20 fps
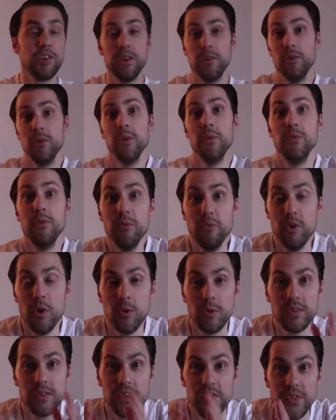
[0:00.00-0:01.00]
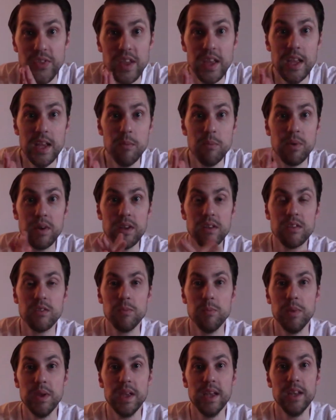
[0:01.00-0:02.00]
I don't know if you've noticed the theme, but it's
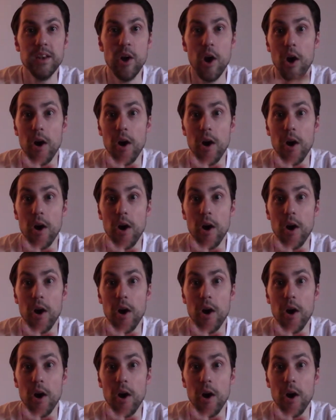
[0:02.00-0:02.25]
been